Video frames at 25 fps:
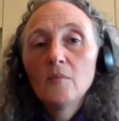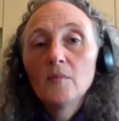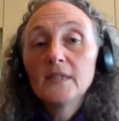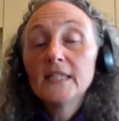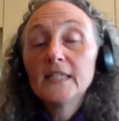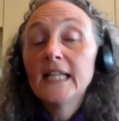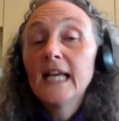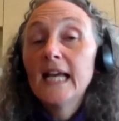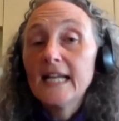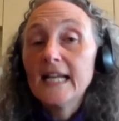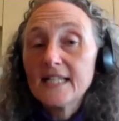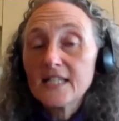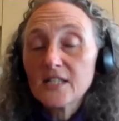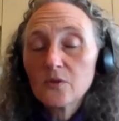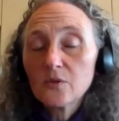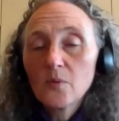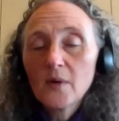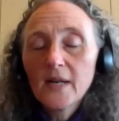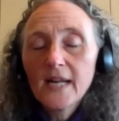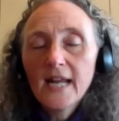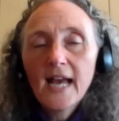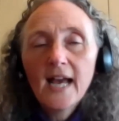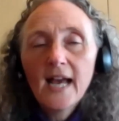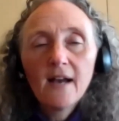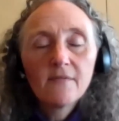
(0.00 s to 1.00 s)
yes,
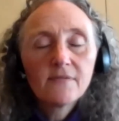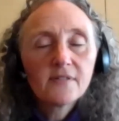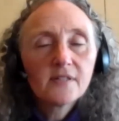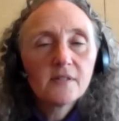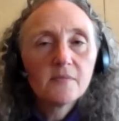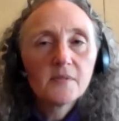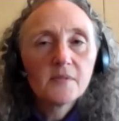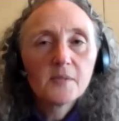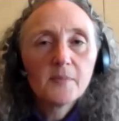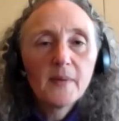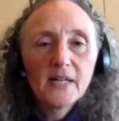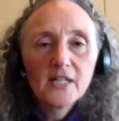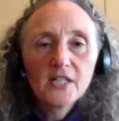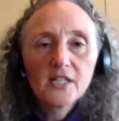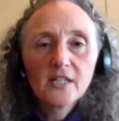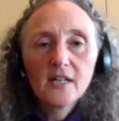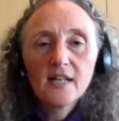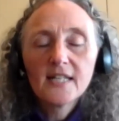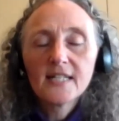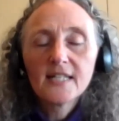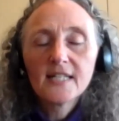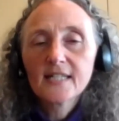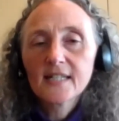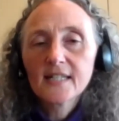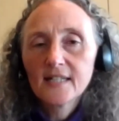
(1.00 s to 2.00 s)
we have some
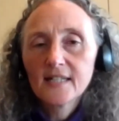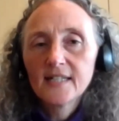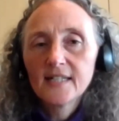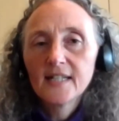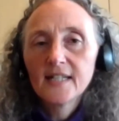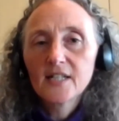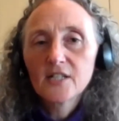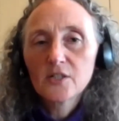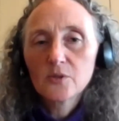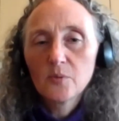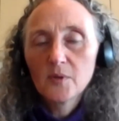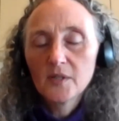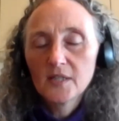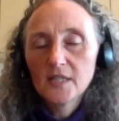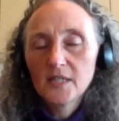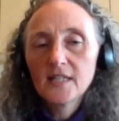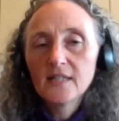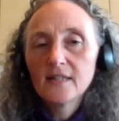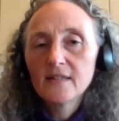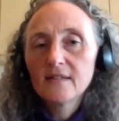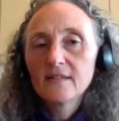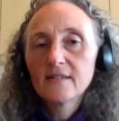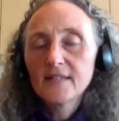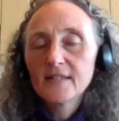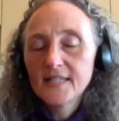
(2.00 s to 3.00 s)
specialized clinics
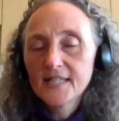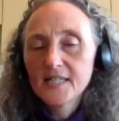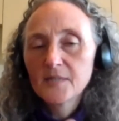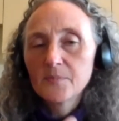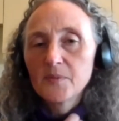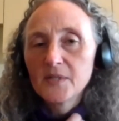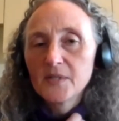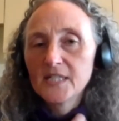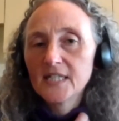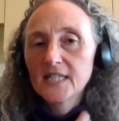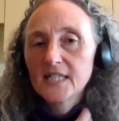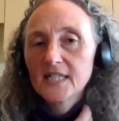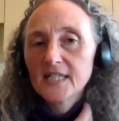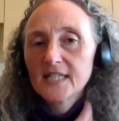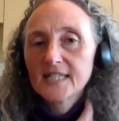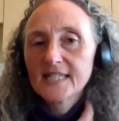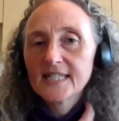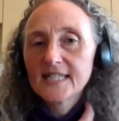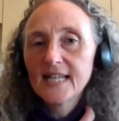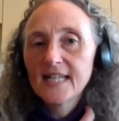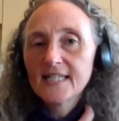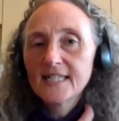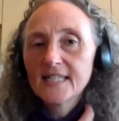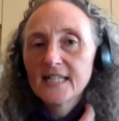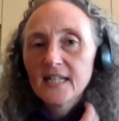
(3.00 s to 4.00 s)
within this particular
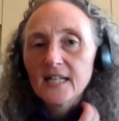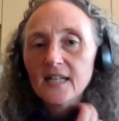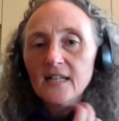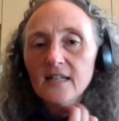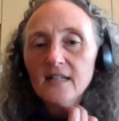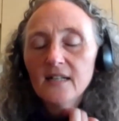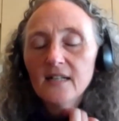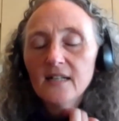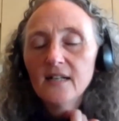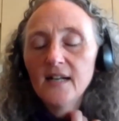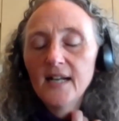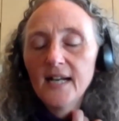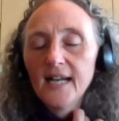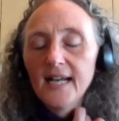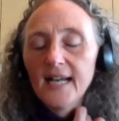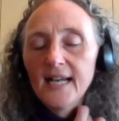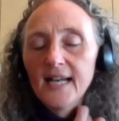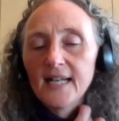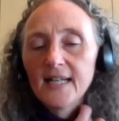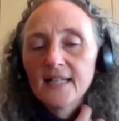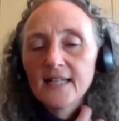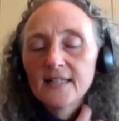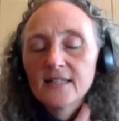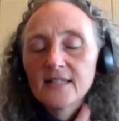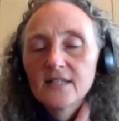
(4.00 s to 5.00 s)
setting.
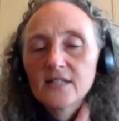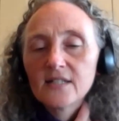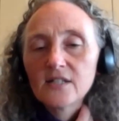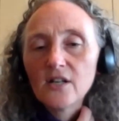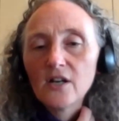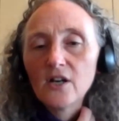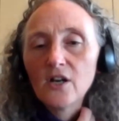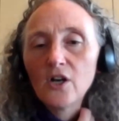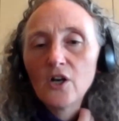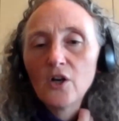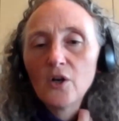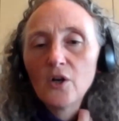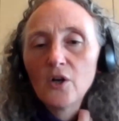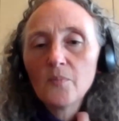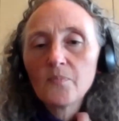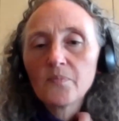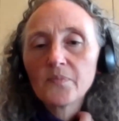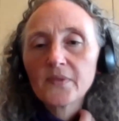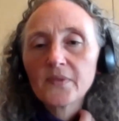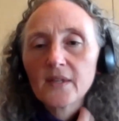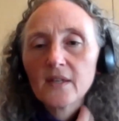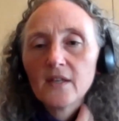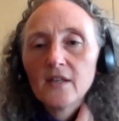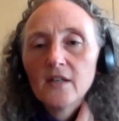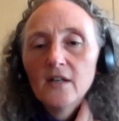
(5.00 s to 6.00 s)
And
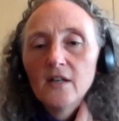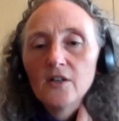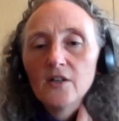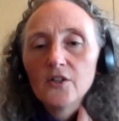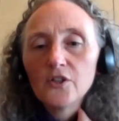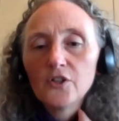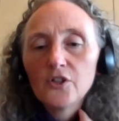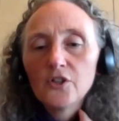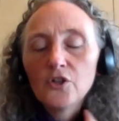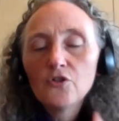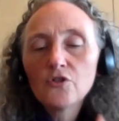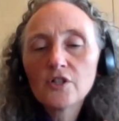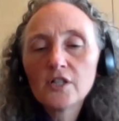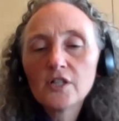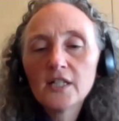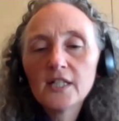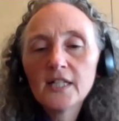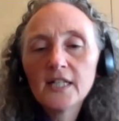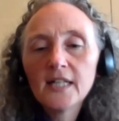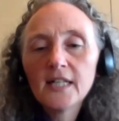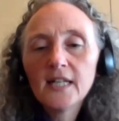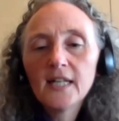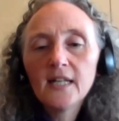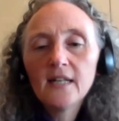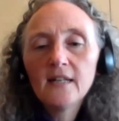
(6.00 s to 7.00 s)

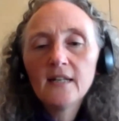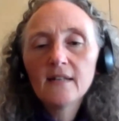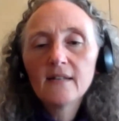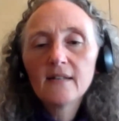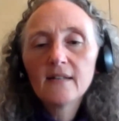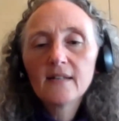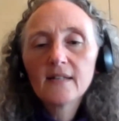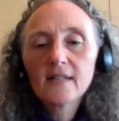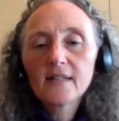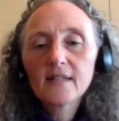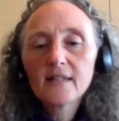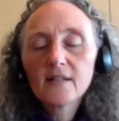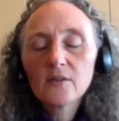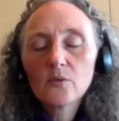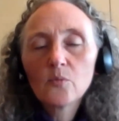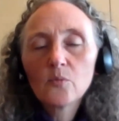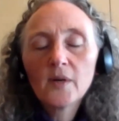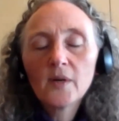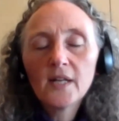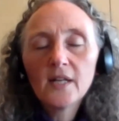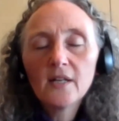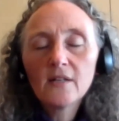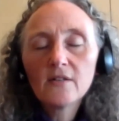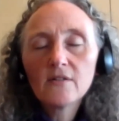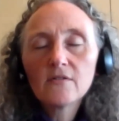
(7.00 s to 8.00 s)
usually
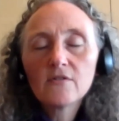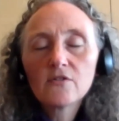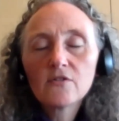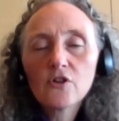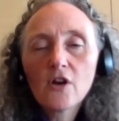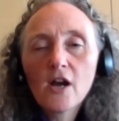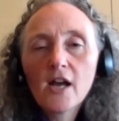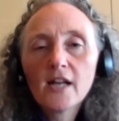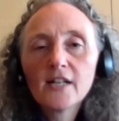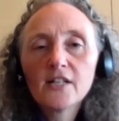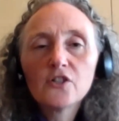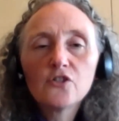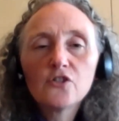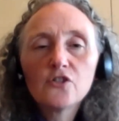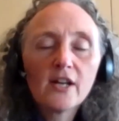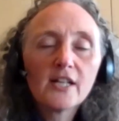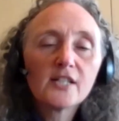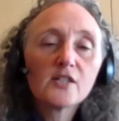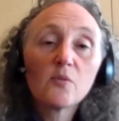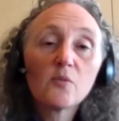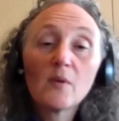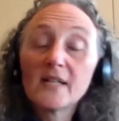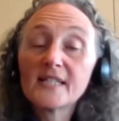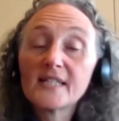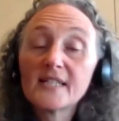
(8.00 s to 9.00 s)
we try and
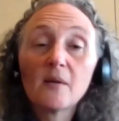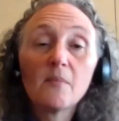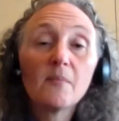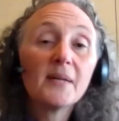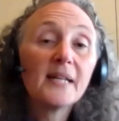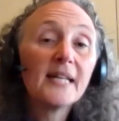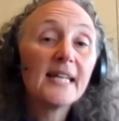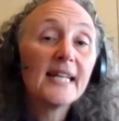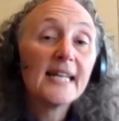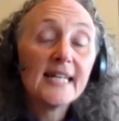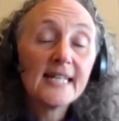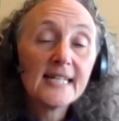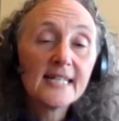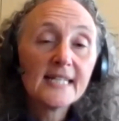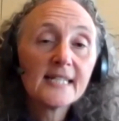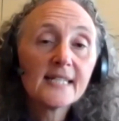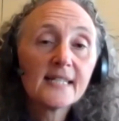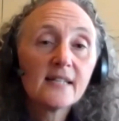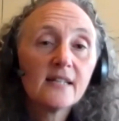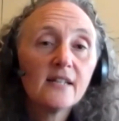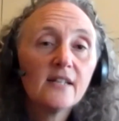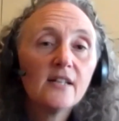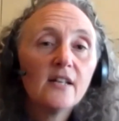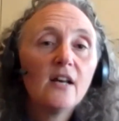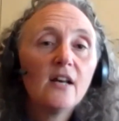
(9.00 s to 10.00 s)
address where somebody
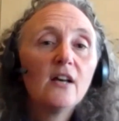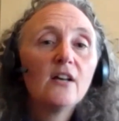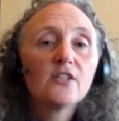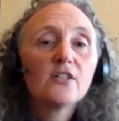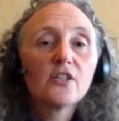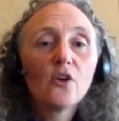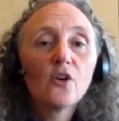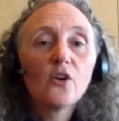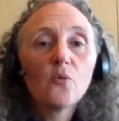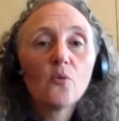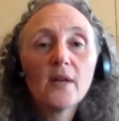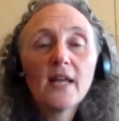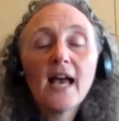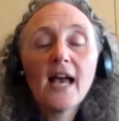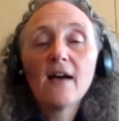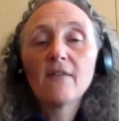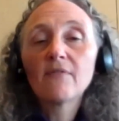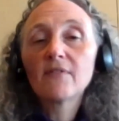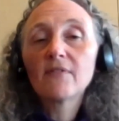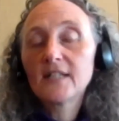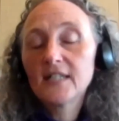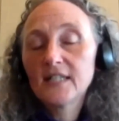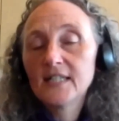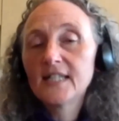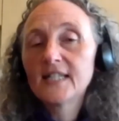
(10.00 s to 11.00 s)
is. So we
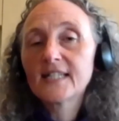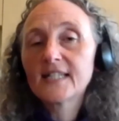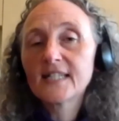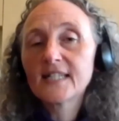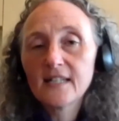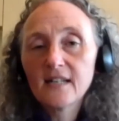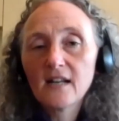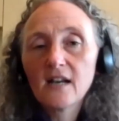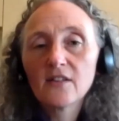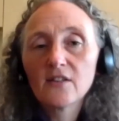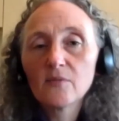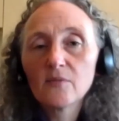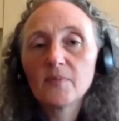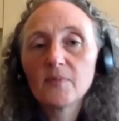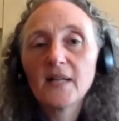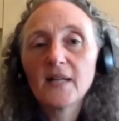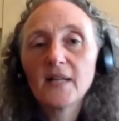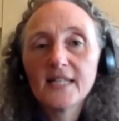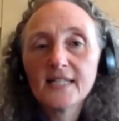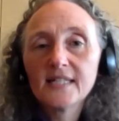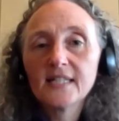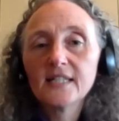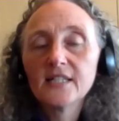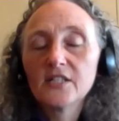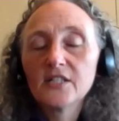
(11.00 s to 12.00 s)
have clinics in other
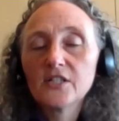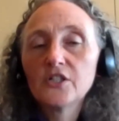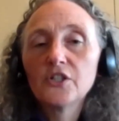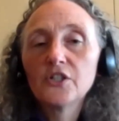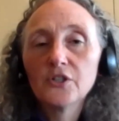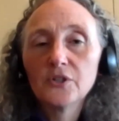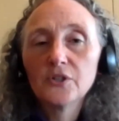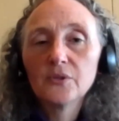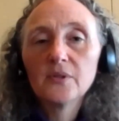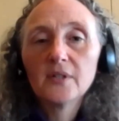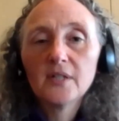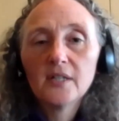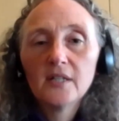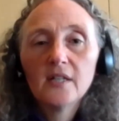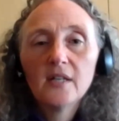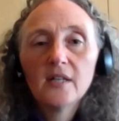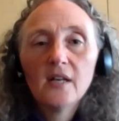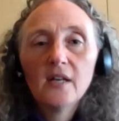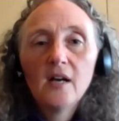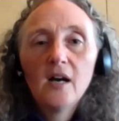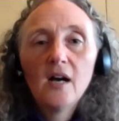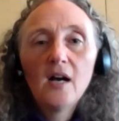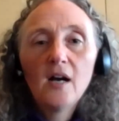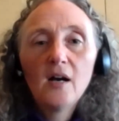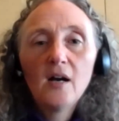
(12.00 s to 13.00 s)
places too.
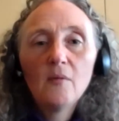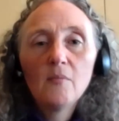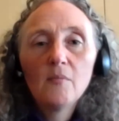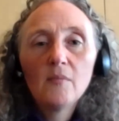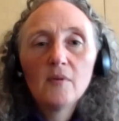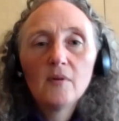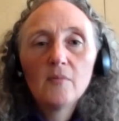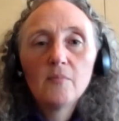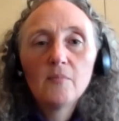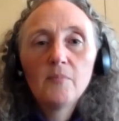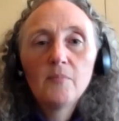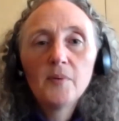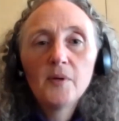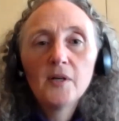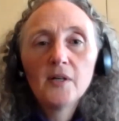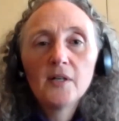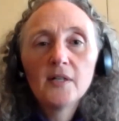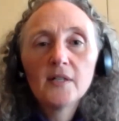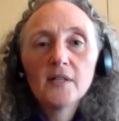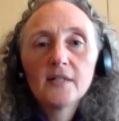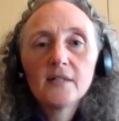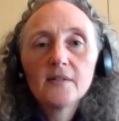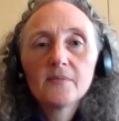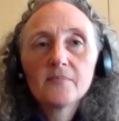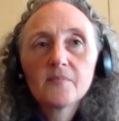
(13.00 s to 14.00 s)

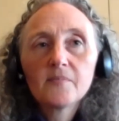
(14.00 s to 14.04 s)
But